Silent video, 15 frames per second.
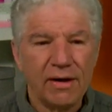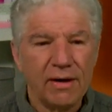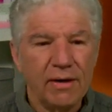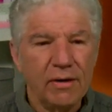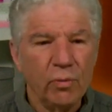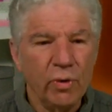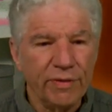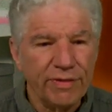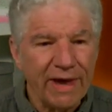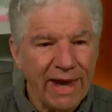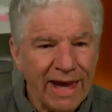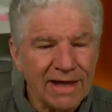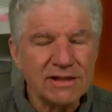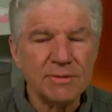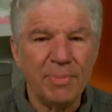with
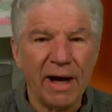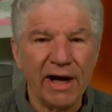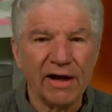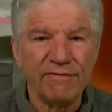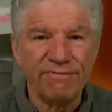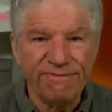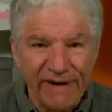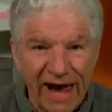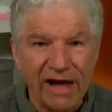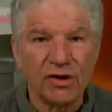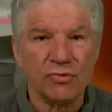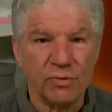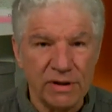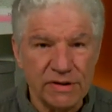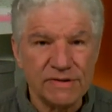antibiotic
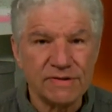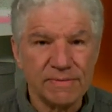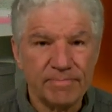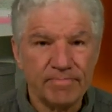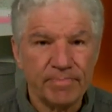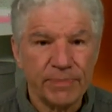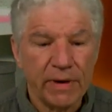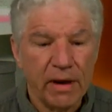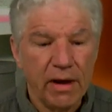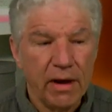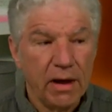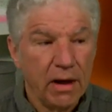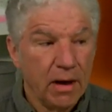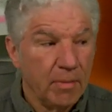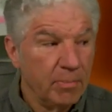factories.
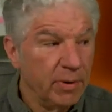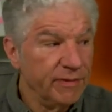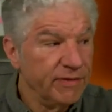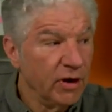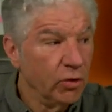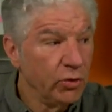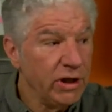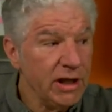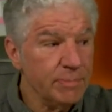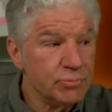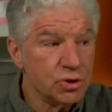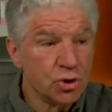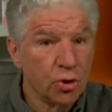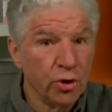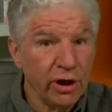But they'll keep
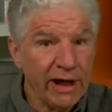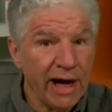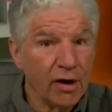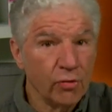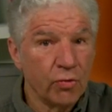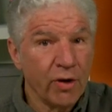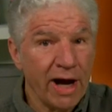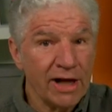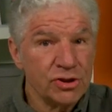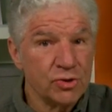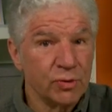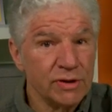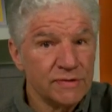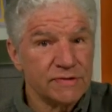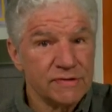churning out
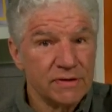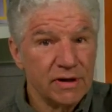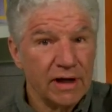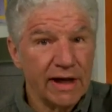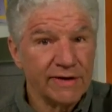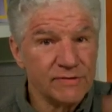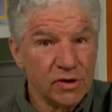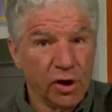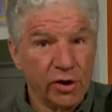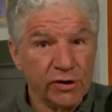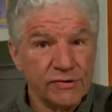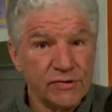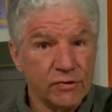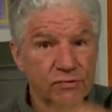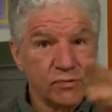graduates as long as
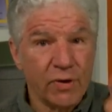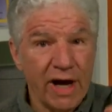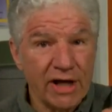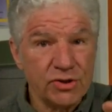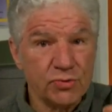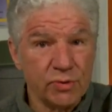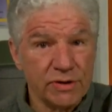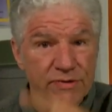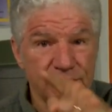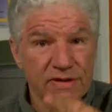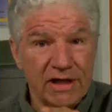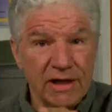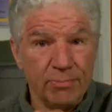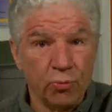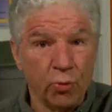those graduates
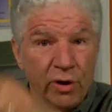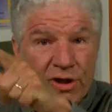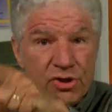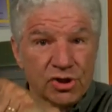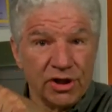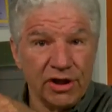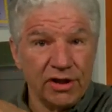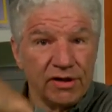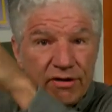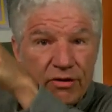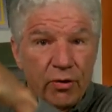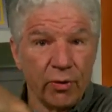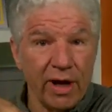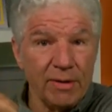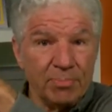keep reaching into their
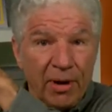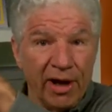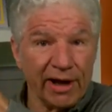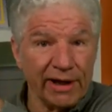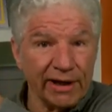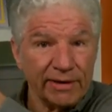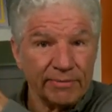right pocket.